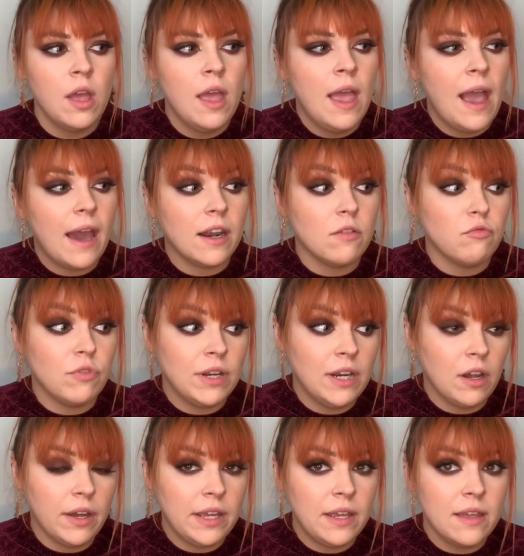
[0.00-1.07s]
and I really
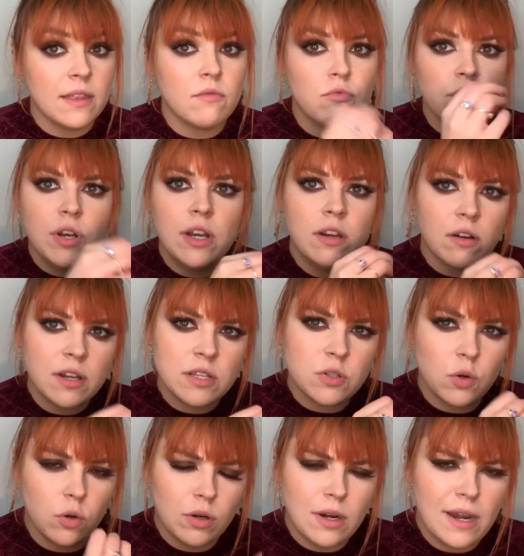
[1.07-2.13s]
like it. They're really nice
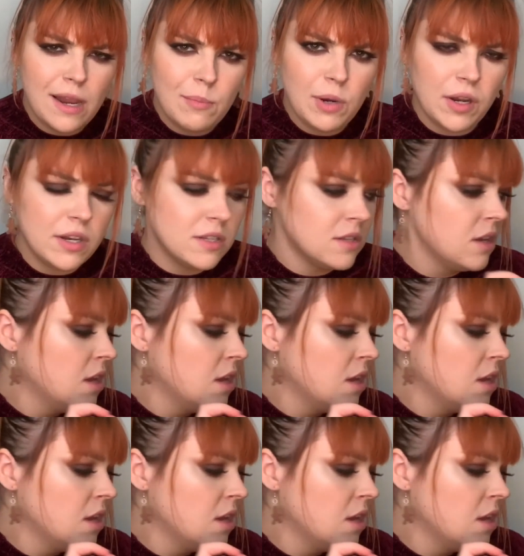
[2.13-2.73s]
on lip liners.